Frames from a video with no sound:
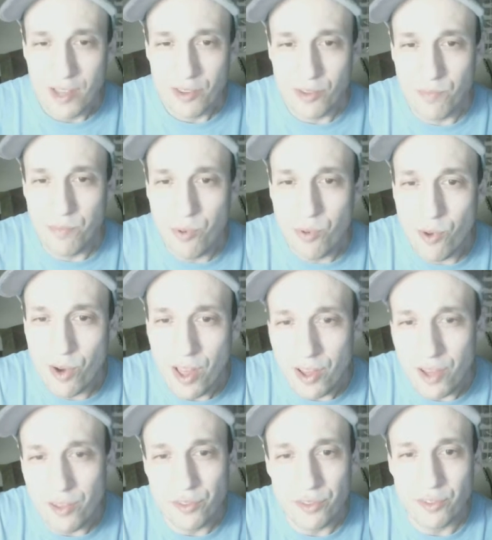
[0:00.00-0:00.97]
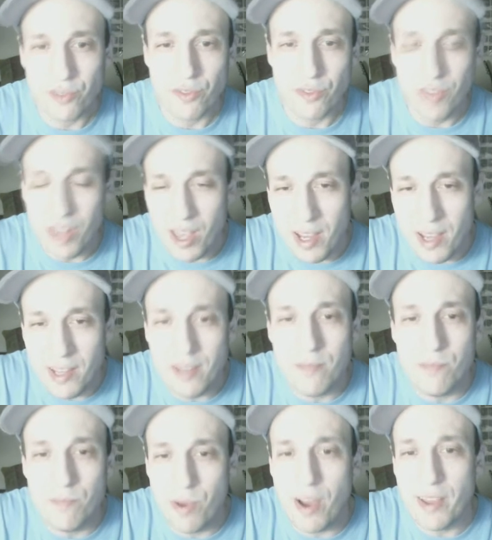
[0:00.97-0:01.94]
poor health
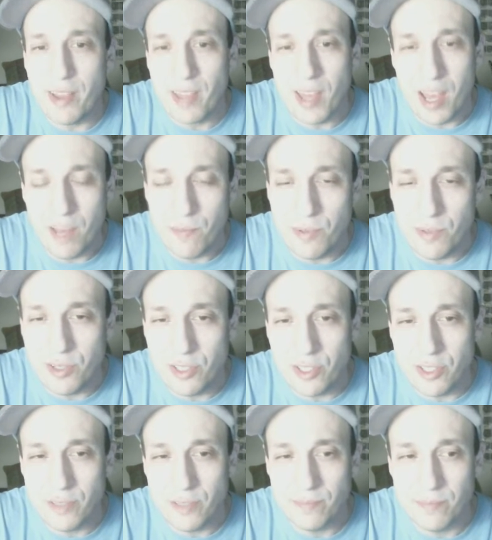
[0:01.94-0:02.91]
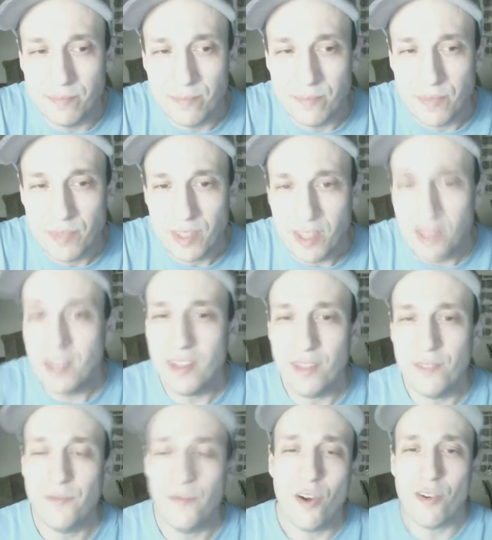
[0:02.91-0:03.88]
created by capitalism,
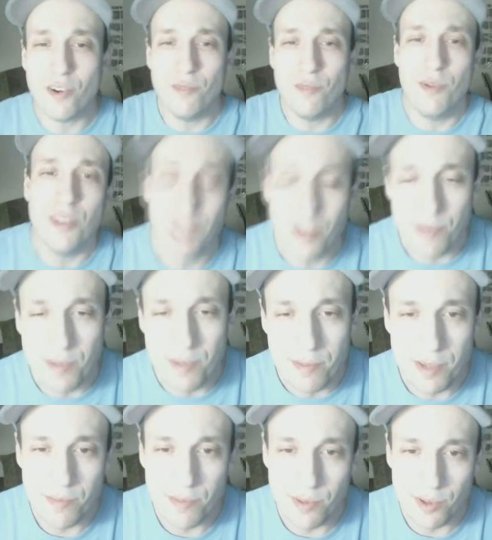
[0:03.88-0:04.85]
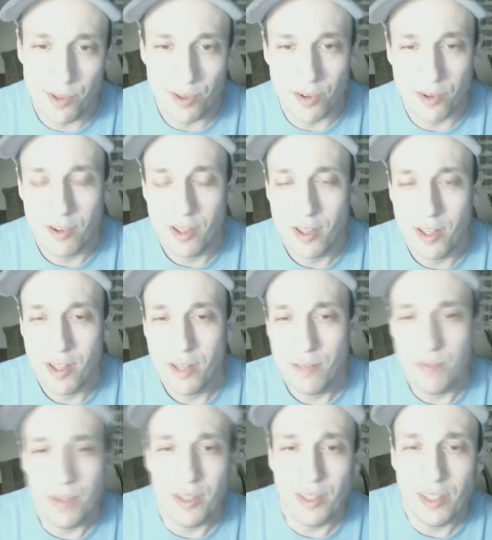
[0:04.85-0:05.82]
it far outweighs how many people are
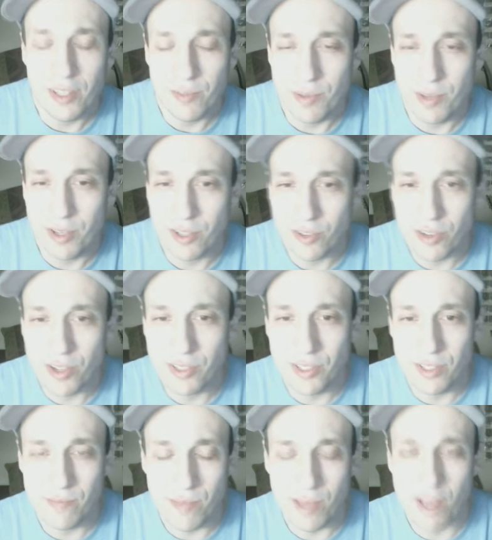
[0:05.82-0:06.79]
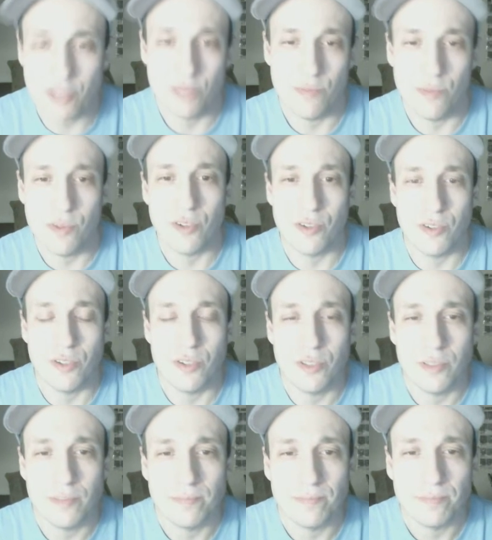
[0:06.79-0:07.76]
being killed by crazy mass
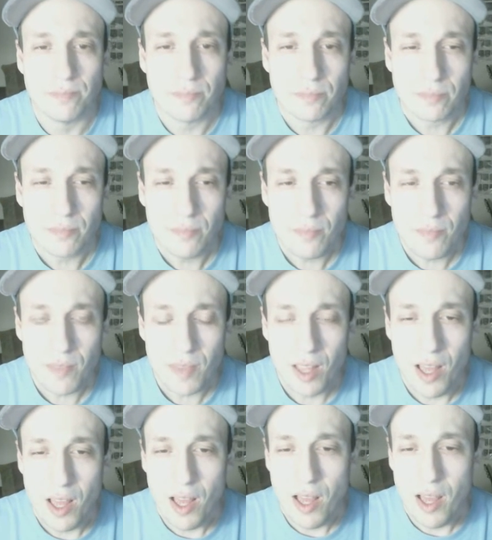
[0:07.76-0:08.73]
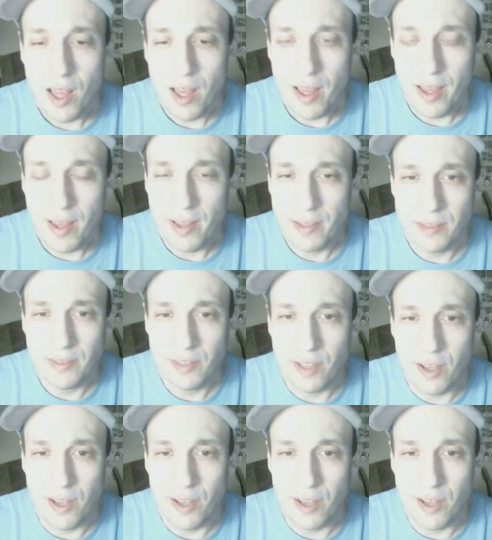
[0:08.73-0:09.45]
murderers. And